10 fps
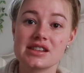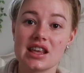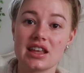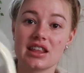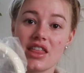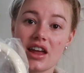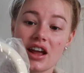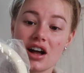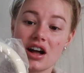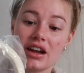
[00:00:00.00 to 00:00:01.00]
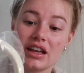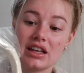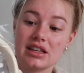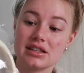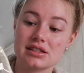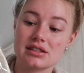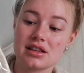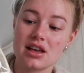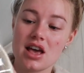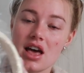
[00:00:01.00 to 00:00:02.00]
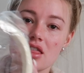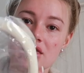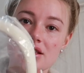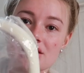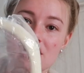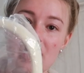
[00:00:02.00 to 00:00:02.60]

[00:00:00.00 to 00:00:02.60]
thing that I got is this little